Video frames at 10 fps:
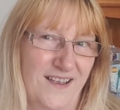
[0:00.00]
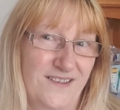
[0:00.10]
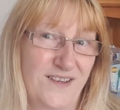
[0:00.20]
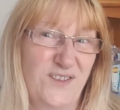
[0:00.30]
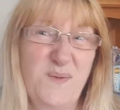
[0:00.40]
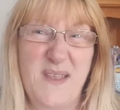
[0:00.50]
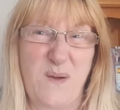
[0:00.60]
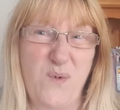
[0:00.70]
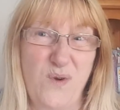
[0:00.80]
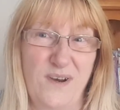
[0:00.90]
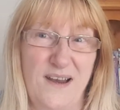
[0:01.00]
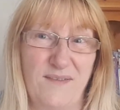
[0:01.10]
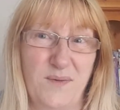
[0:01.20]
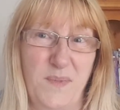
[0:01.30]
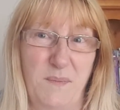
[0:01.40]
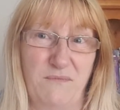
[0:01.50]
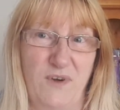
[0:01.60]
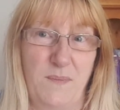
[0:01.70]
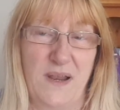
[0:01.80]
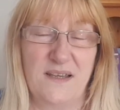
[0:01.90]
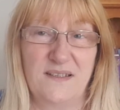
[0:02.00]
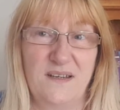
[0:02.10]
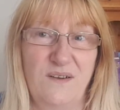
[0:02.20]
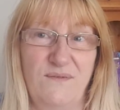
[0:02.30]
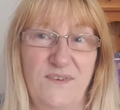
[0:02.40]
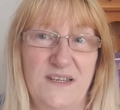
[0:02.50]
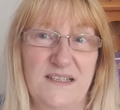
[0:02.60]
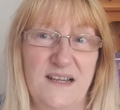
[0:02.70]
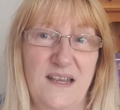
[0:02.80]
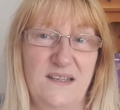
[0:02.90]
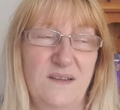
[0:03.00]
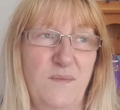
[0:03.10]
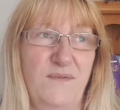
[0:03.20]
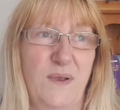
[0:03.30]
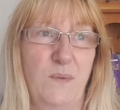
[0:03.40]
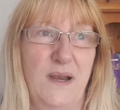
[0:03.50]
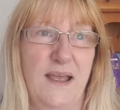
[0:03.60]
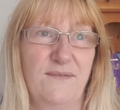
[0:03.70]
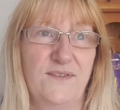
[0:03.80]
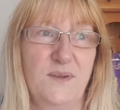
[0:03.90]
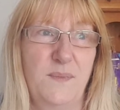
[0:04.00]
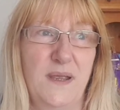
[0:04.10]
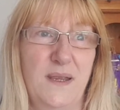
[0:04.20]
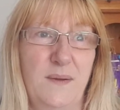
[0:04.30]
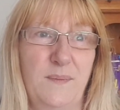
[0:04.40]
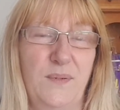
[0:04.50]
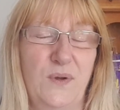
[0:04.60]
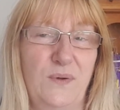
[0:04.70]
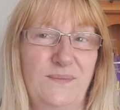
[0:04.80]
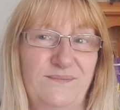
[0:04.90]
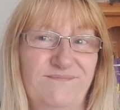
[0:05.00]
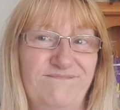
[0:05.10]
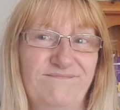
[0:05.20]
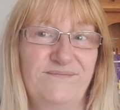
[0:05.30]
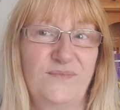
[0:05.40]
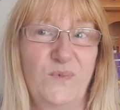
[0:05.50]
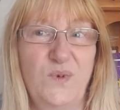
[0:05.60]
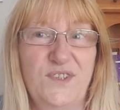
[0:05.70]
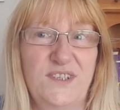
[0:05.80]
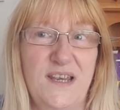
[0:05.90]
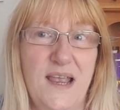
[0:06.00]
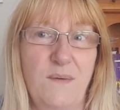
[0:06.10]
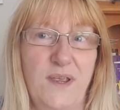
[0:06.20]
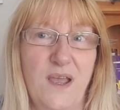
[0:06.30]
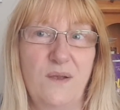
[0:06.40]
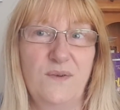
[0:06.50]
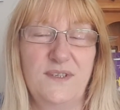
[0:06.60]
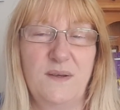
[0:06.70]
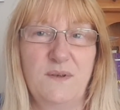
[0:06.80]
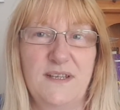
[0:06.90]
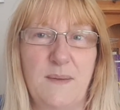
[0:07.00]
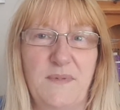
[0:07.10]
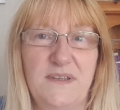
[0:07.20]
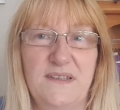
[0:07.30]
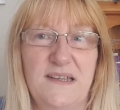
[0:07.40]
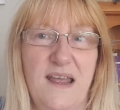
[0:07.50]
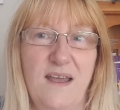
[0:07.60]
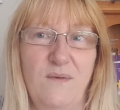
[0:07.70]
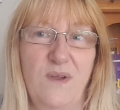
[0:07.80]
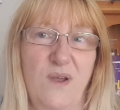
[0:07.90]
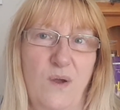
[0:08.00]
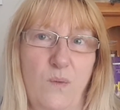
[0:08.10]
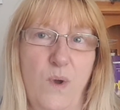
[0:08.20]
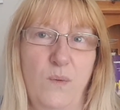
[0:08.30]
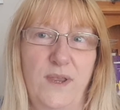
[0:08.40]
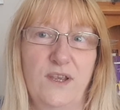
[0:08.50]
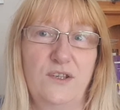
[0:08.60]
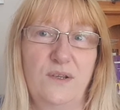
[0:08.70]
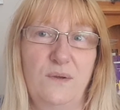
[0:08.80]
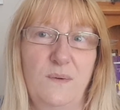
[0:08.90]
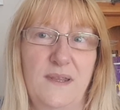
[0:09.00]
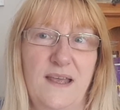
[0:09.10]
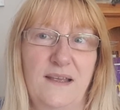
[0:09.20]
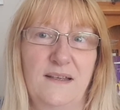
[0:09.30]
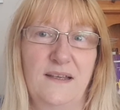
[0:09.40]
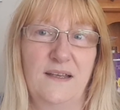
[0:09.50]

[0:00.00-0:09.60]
So some of that wall will have to be replastered, obviously. Some of it will have to be, but we'll see how it goes, see what happens now and what we can do with it.